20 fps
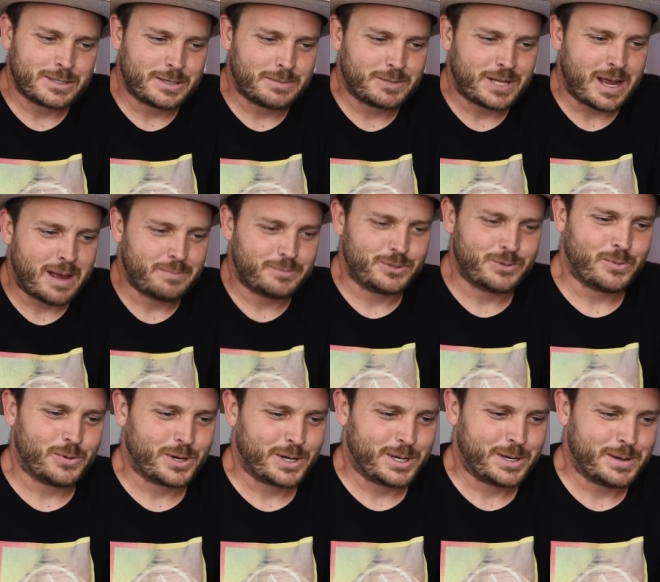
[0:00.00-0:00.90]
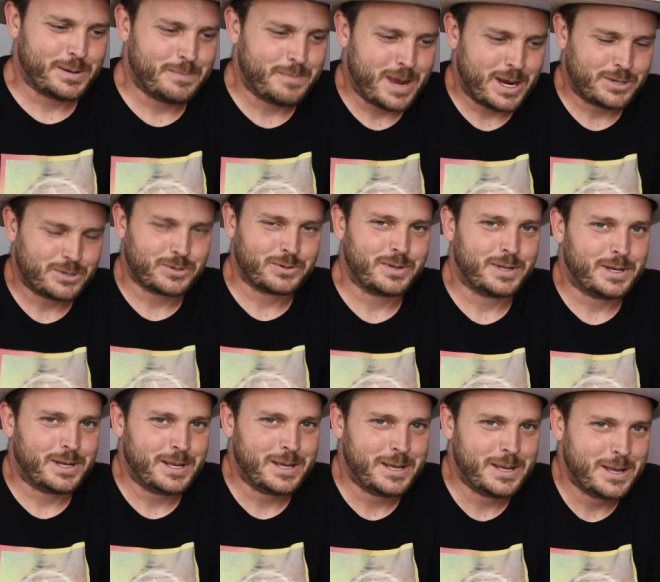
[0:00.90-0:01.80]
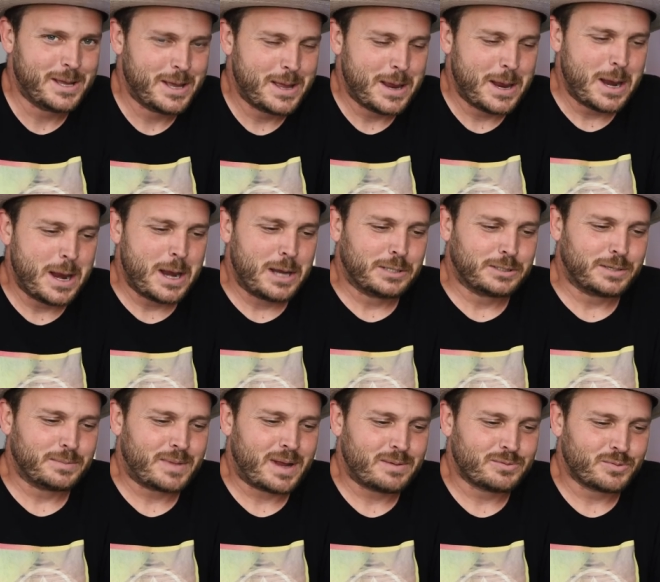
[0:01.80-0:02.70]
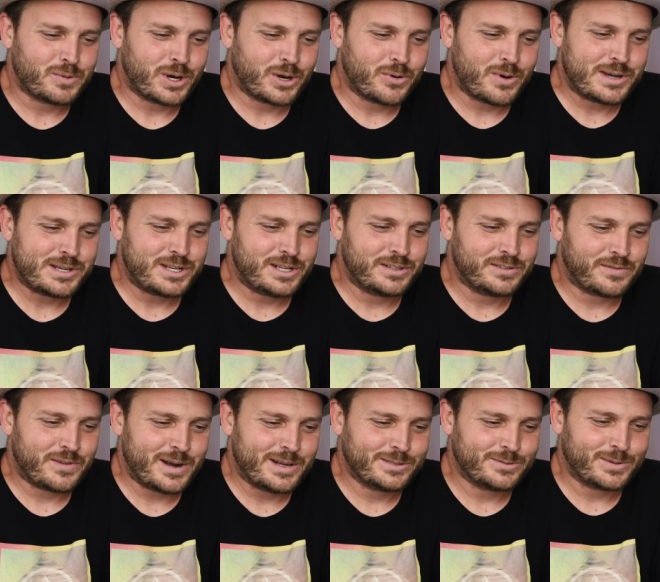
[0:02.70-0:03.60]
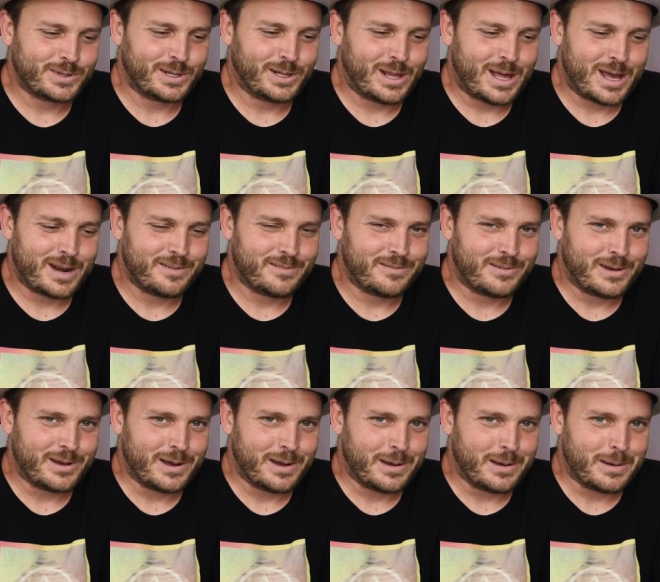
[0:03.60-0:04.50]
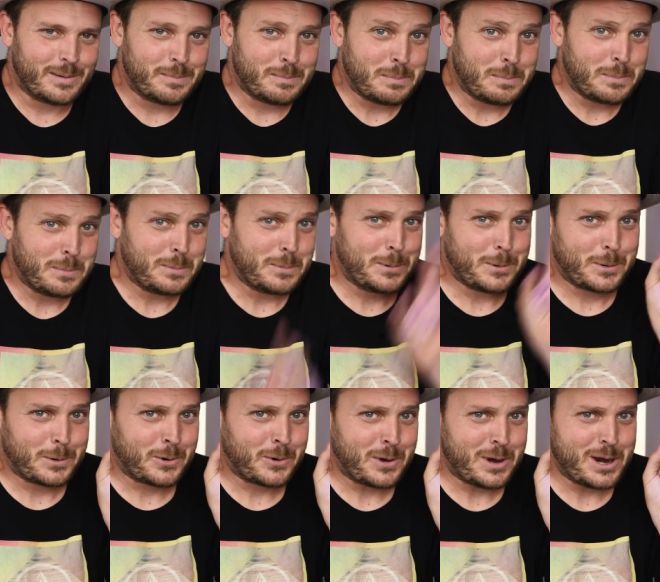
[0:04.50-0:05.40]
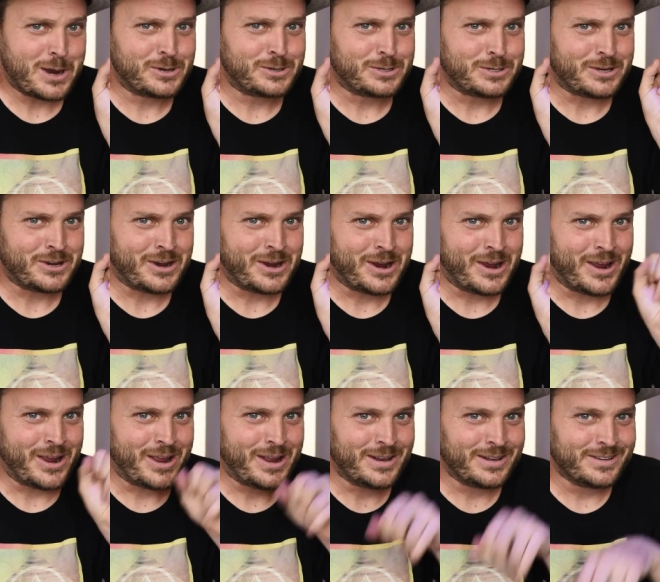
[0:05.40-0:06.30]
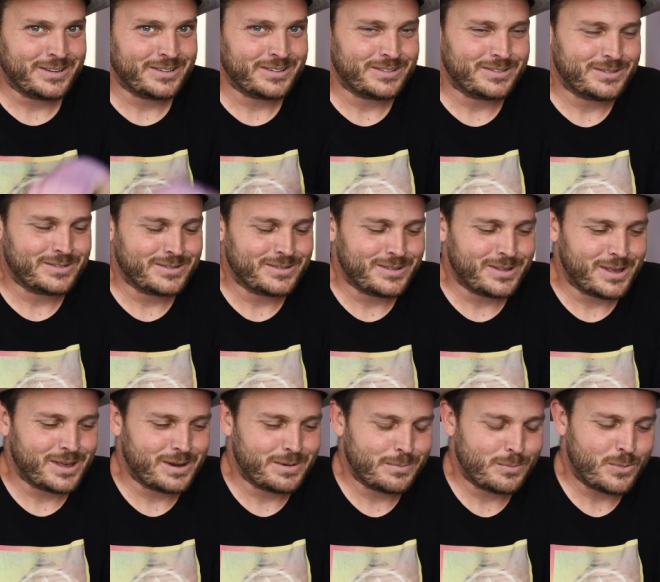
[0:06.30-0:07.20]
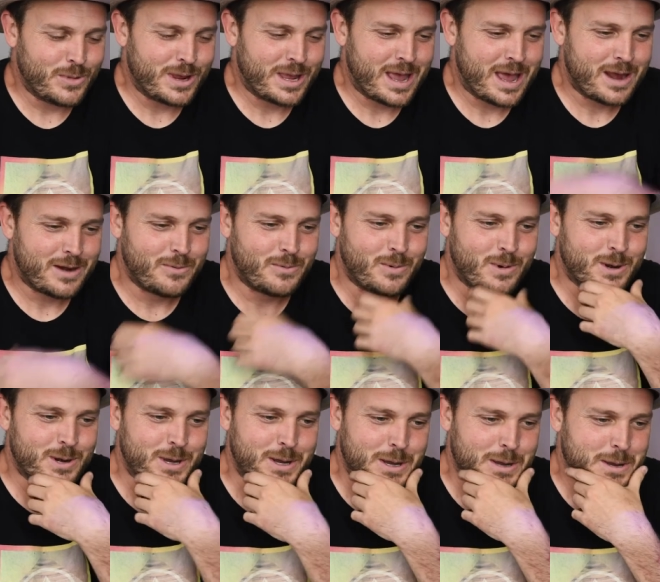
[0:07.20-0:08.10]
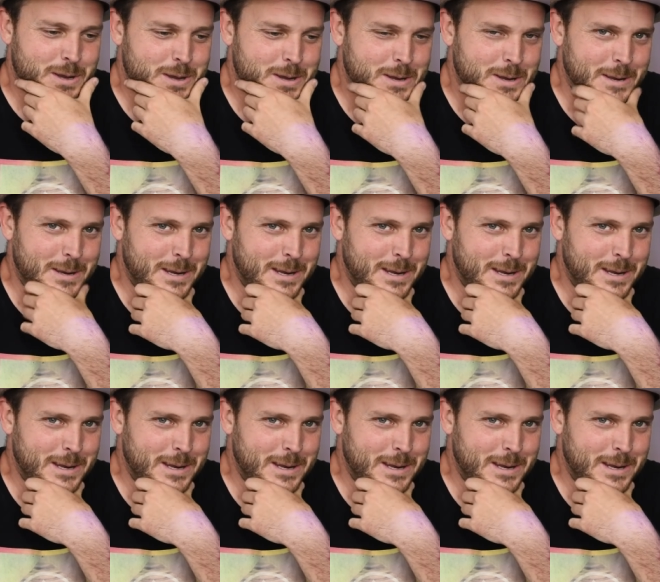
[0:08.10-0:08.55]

sometimes you want to make sure that, sometimes when a Christian's friends with a lot of uh, Christians, then we kind of want to